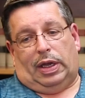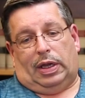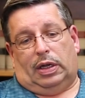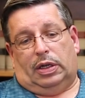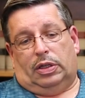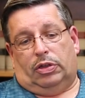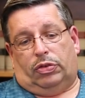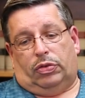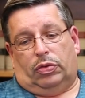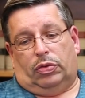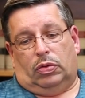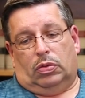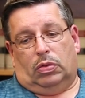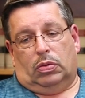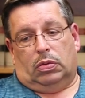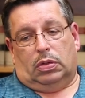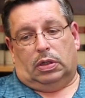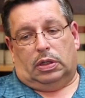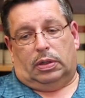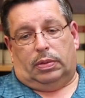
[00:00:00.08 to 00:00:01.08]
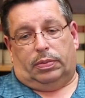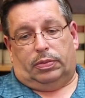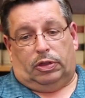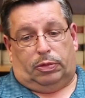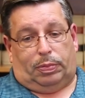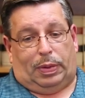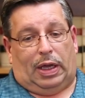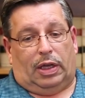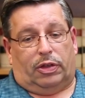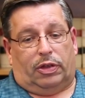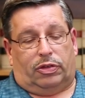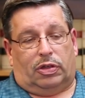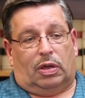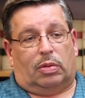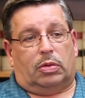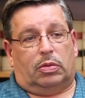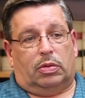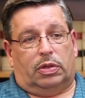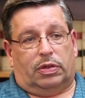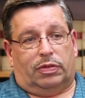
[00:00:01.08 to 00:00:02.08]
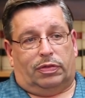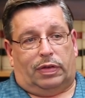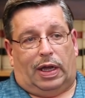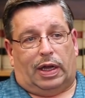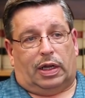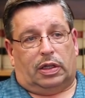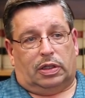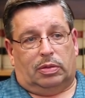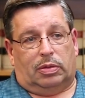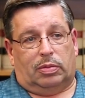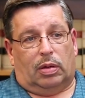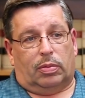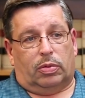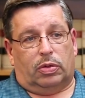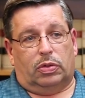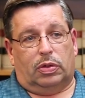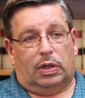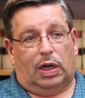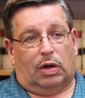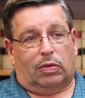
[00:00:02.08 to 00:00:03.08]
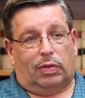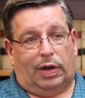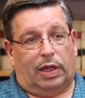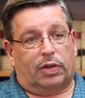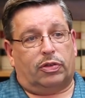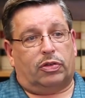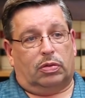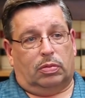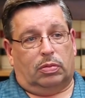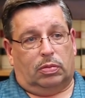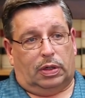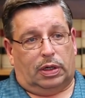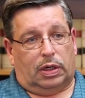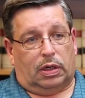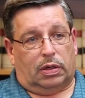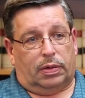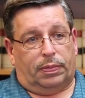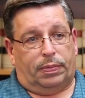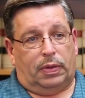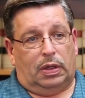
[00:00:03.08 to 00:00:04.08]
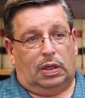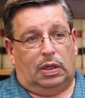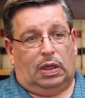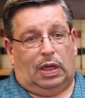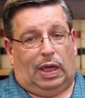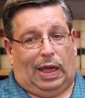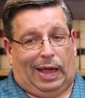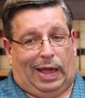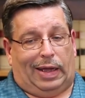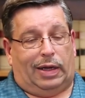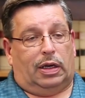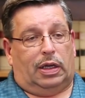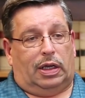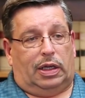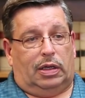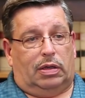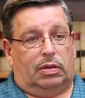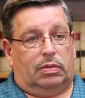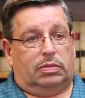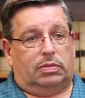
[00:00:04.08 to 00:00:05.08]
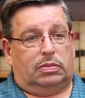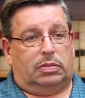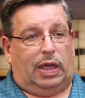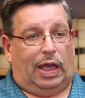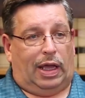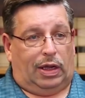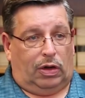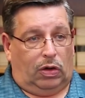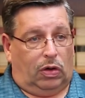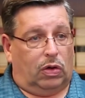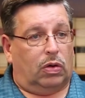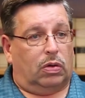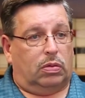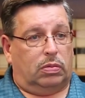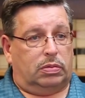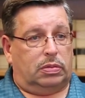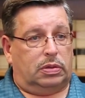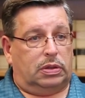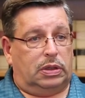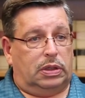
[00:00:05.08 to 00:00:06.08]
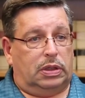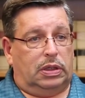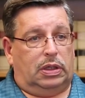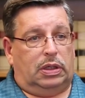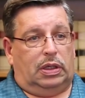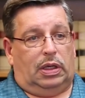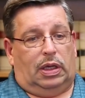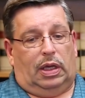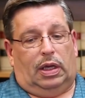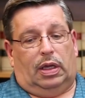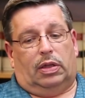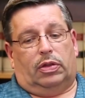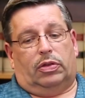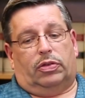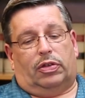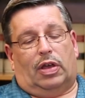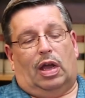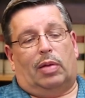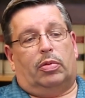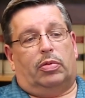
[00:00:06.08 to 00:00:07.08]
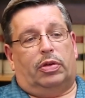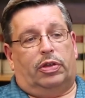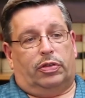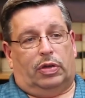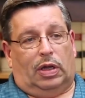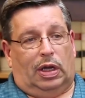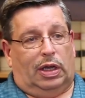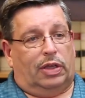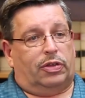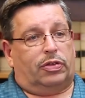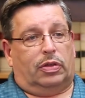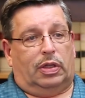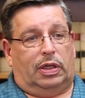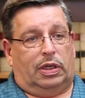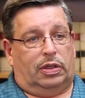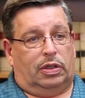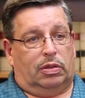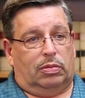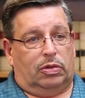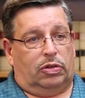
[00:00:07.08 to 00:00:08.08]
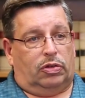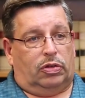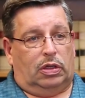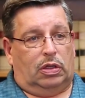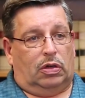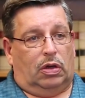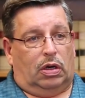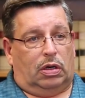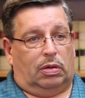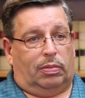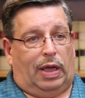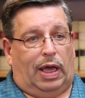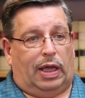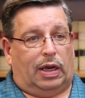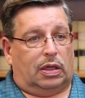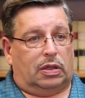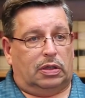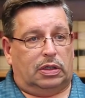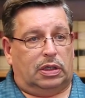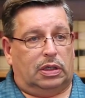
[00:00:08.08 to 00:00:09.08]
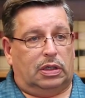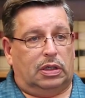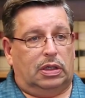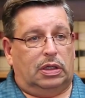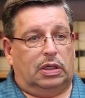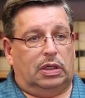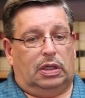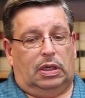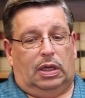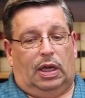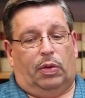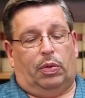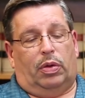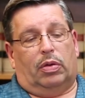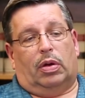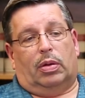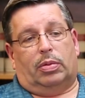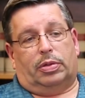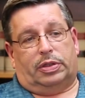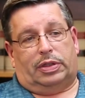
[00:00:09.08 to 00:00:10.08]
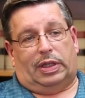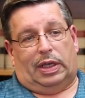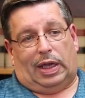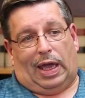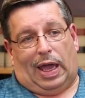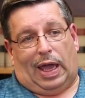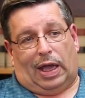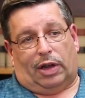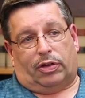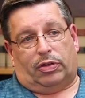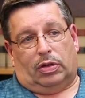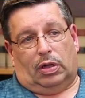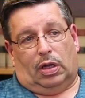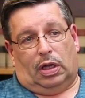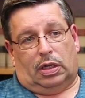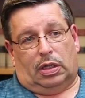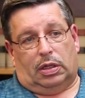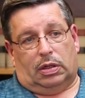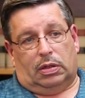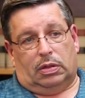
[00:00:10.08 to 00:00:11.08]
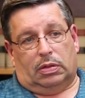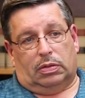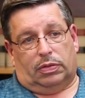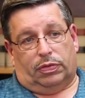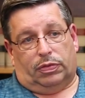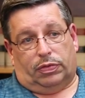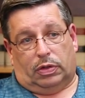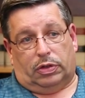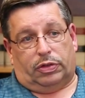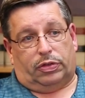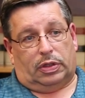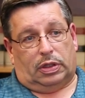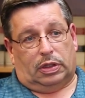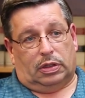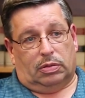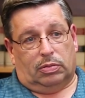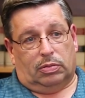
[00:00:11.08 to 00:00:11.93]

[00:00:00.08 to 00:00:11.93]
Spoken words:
had an issue this past summer with a faculty member who got ransomware at night at home, and Cybereason isolated the machine automatically, and we were able to take action on it first thing in the